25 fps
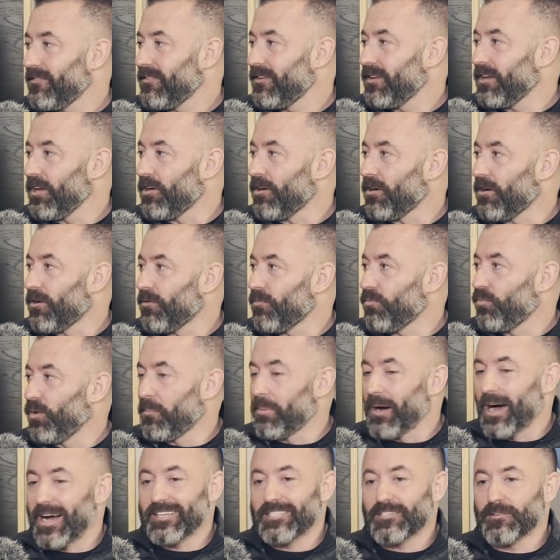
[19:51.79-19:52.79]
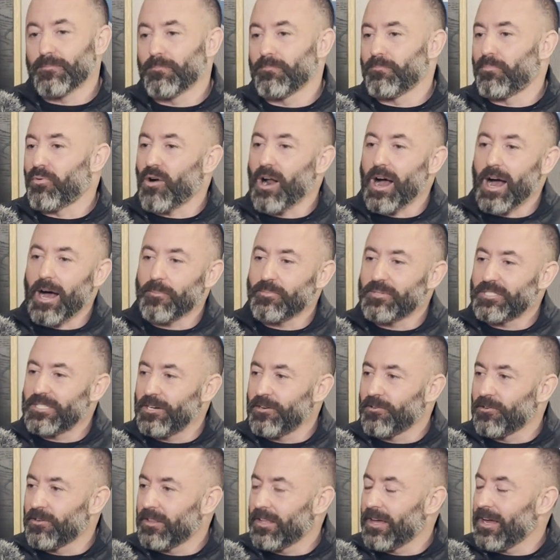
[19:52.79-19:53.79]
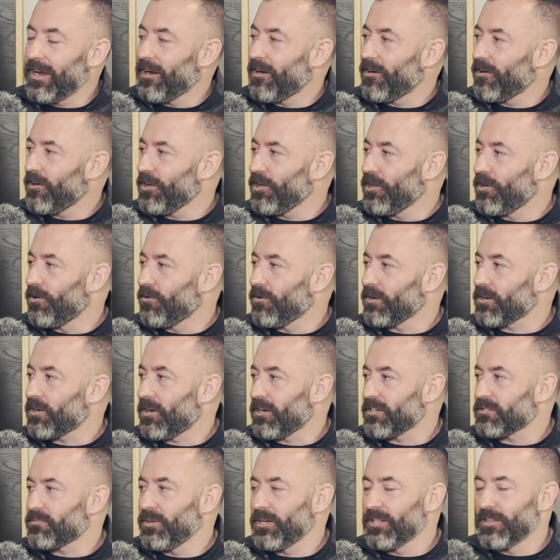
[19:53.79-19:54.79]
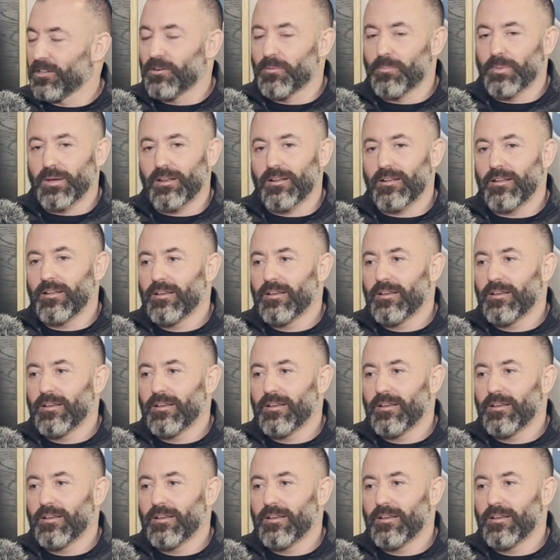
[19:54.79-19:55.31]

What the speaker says: We buy some props here and there, it cost me a little bit